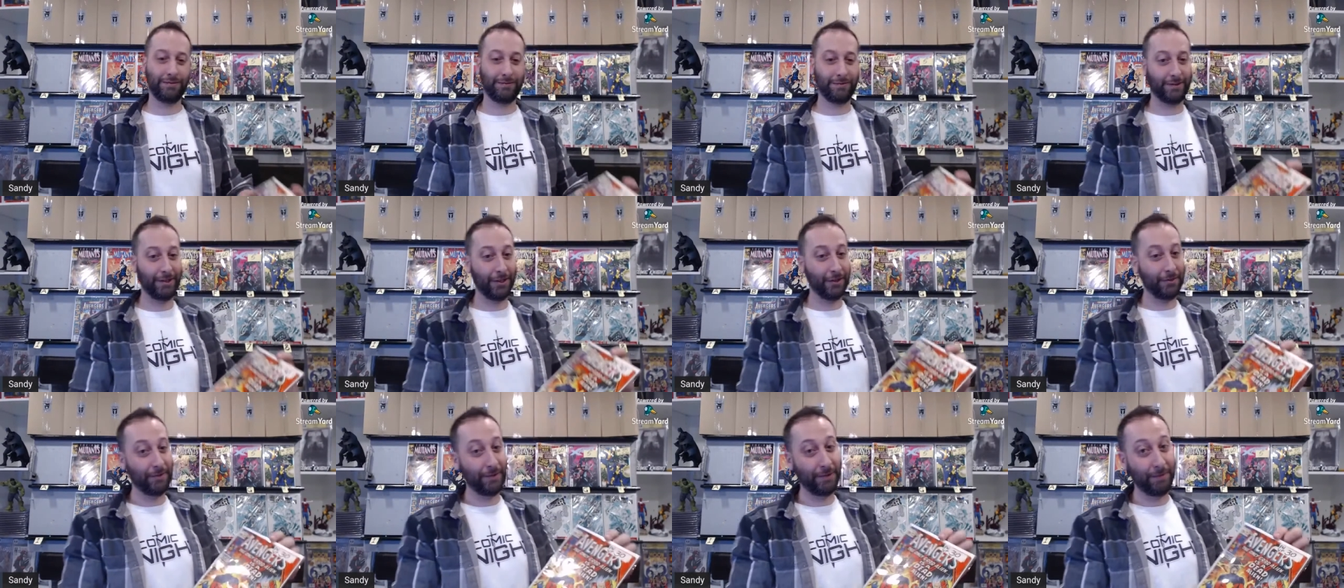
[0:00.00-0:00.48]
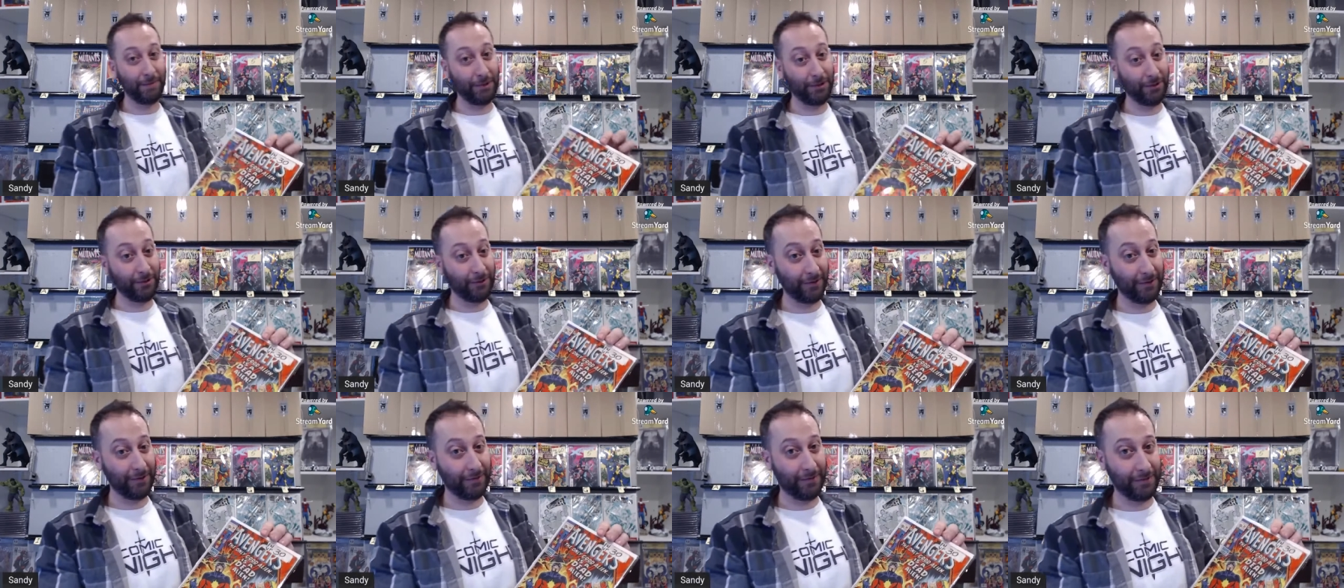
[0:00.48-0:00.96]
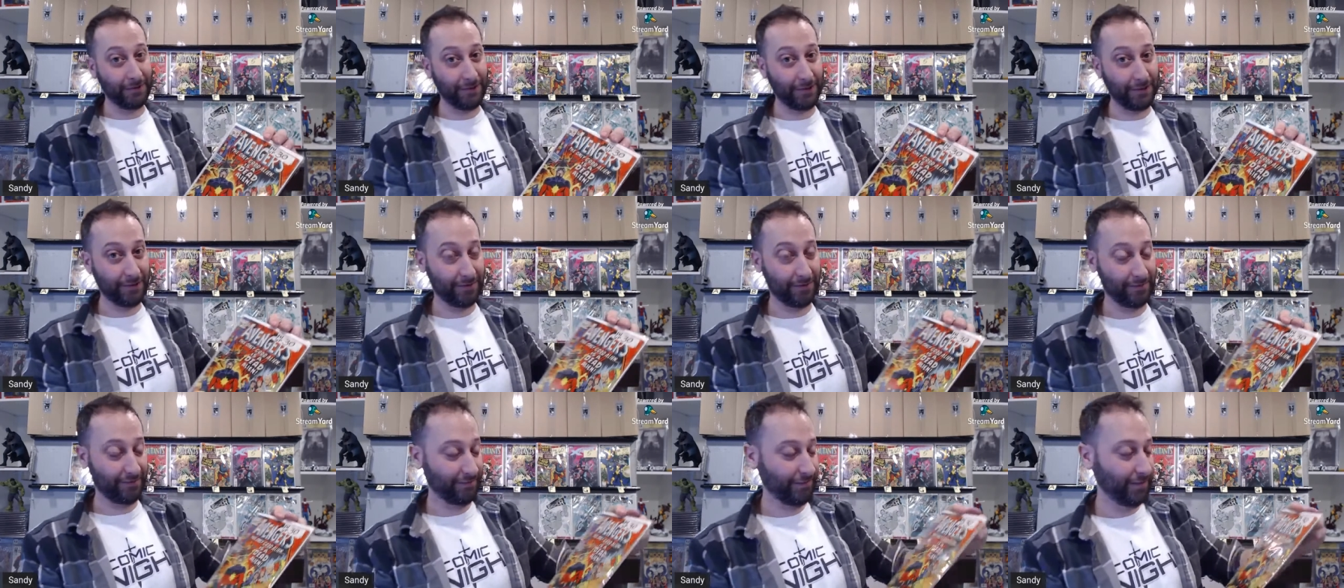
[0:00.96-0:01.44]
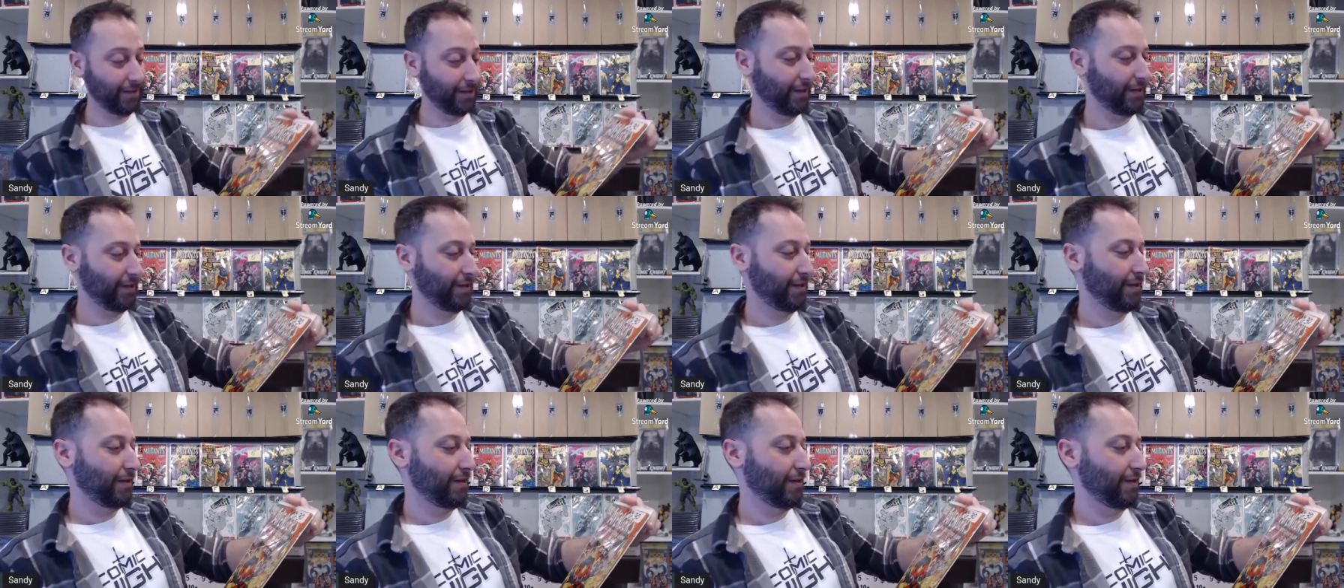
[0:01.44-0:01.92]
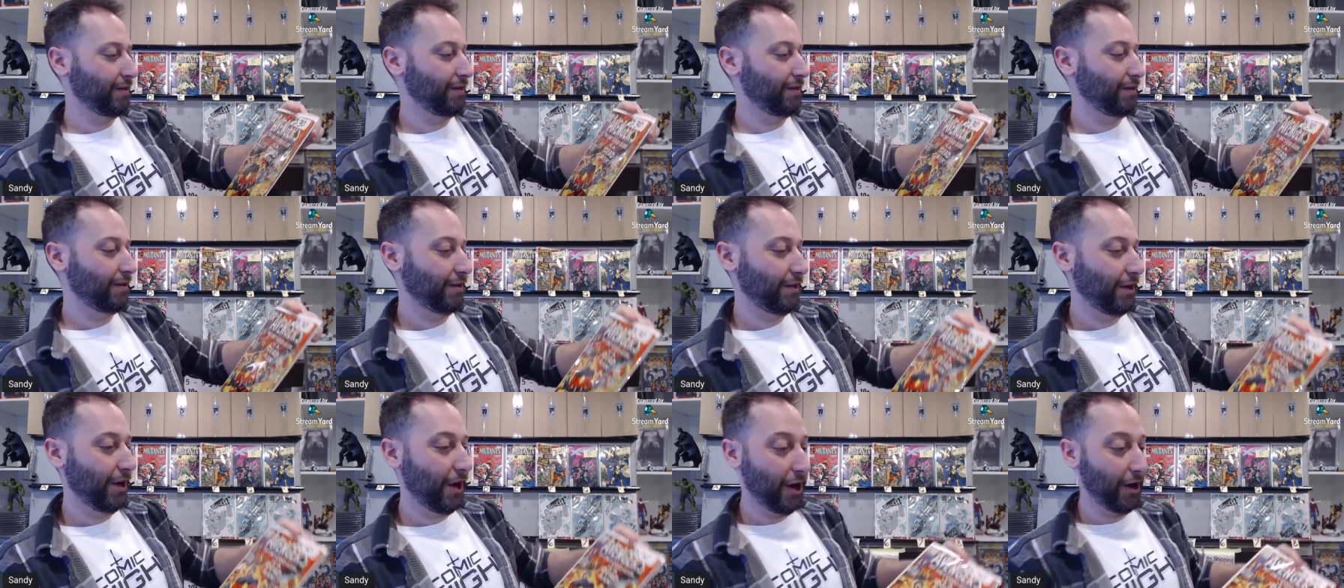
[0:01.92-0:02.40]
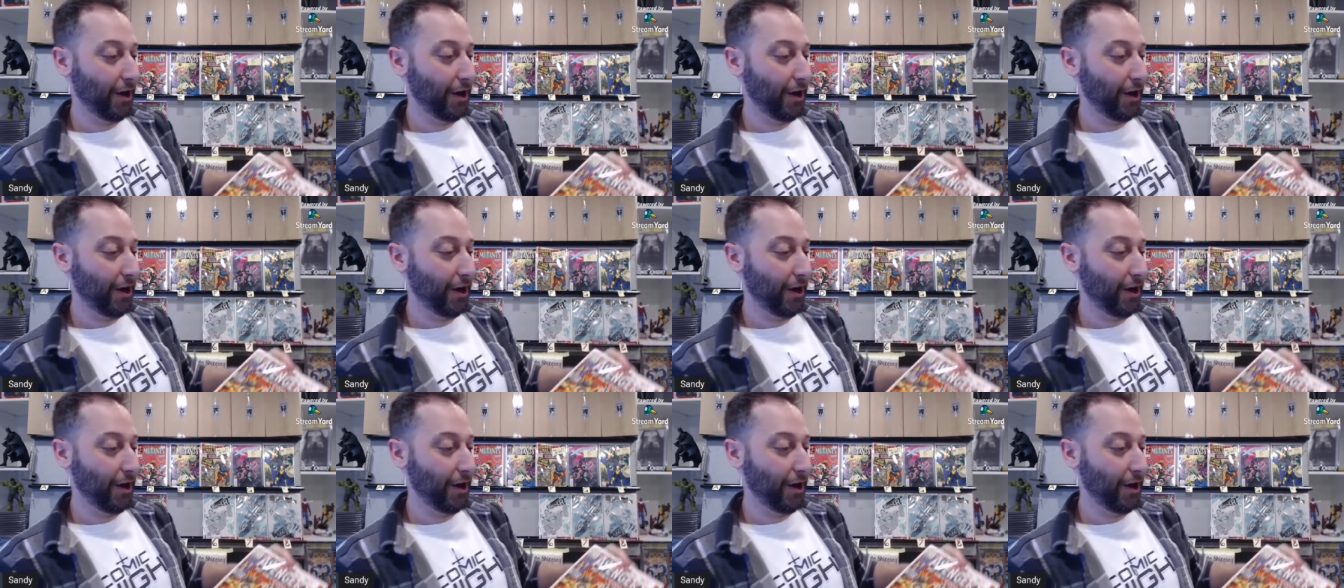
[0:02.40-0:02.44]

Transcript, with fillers: That'd be beautiful. Amazing Fantasy.